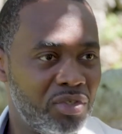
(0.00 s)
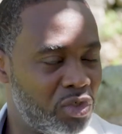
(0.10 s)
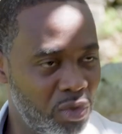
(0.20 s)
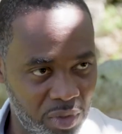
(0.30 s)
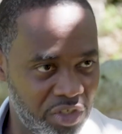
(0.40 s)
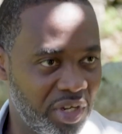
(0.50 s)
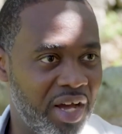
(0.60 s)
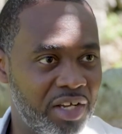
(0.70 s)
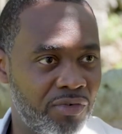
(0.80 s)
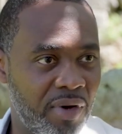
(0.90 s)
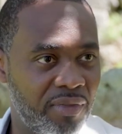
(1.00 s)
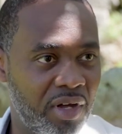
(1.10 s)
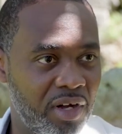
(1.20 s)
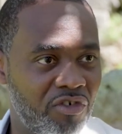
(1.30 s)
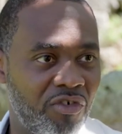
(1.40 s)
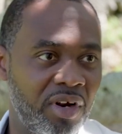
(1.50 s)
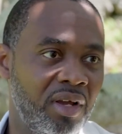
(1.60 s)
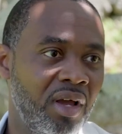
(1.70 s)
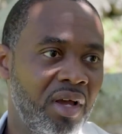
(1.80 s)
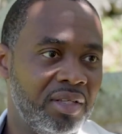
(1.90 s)
Sewage lines throughout the
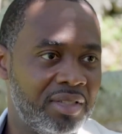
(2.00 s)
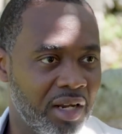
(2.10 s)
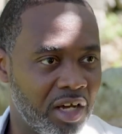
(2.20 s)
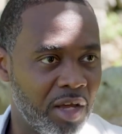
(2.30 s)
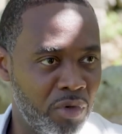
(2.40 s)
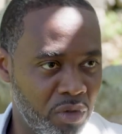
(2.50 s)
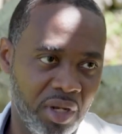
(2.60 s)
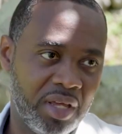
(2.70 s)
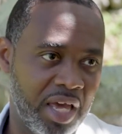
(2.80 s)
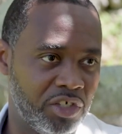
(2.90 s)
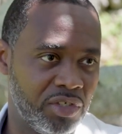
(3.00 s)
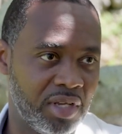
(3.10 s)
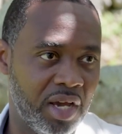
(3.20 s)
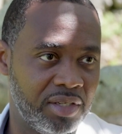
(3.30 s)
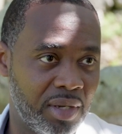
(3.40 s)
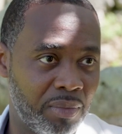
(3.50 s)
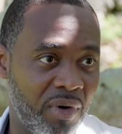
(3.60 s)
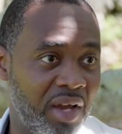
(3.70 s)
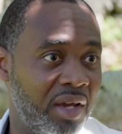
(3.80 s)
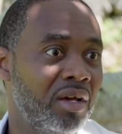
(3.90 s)
country, telecommunications lines
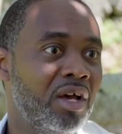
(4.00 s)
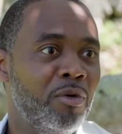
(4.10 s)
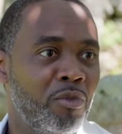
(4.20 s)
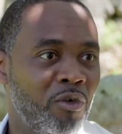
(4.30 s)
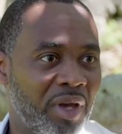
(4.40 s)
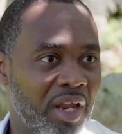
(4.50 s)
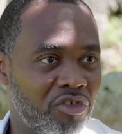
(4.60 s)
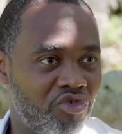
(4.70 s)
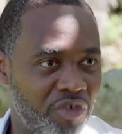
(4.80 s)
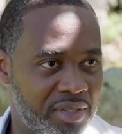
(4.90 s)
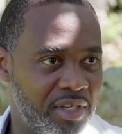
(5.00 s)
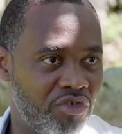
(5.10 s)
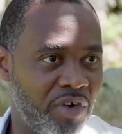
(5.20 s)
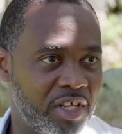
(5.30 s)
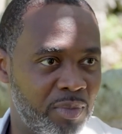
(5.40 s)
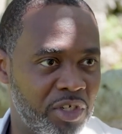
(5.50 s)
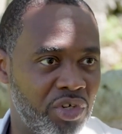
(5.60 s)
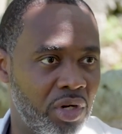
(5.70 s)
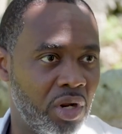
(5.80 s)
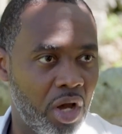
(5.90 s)
upgrade, moving electricity
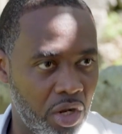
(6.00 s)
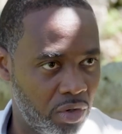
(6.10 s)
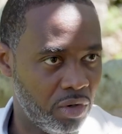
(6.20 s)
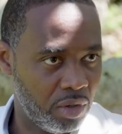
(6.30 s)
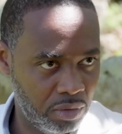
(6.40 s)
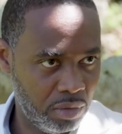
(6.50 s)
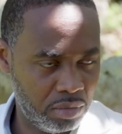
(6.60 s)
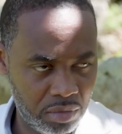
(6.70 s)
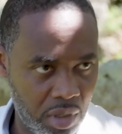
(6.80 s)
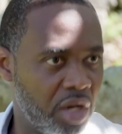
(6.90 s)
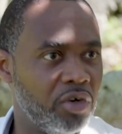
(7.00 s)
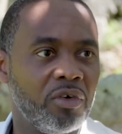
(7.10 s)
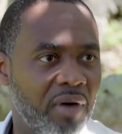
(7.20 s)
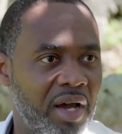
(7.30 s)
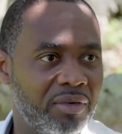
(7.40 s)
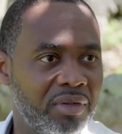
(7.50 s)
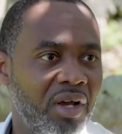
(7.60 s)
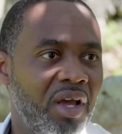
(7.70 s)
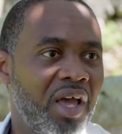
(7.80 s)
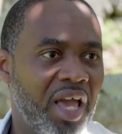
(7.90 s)
transmission underground.
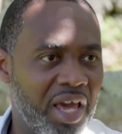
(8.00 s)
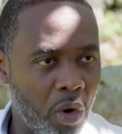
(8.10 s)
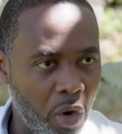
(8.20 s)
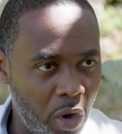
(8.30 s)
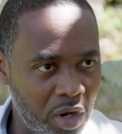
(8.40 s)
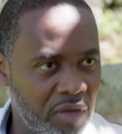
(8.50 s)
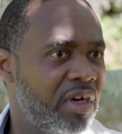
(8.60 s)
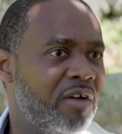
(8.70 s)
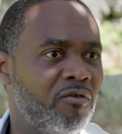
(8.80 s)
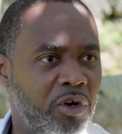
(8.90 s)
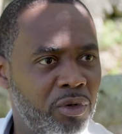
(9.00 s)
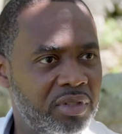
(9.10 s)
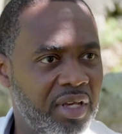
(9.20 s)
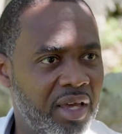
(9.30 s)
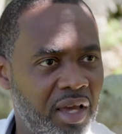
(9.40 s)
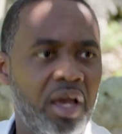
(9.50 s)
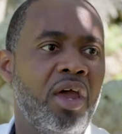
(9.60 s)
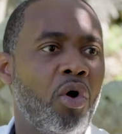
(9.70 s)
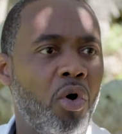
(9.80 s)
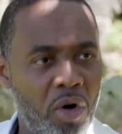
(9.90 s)
And all of that road digging
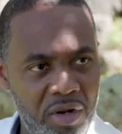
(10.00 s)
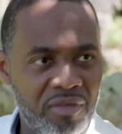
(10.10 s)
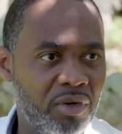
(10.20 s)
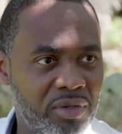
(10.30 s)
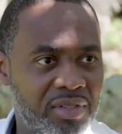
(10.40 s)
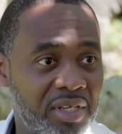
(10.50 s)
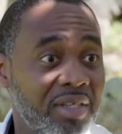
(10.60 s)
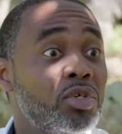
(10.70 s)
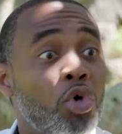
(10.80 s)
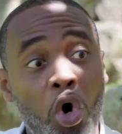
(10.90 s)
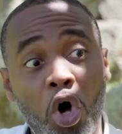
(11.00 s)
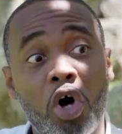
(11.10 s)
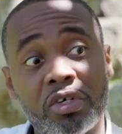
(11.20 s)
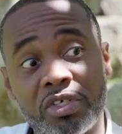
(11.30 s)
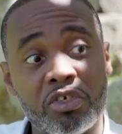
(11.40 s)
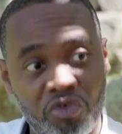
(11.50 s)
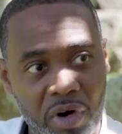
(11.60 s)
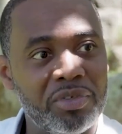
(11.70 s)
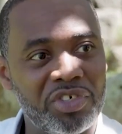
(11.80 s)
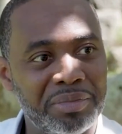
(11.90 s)
and all of those things cause
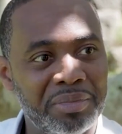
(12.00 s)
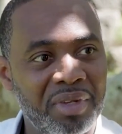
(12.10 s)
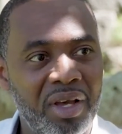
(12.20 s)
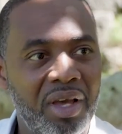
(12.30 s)
disruption.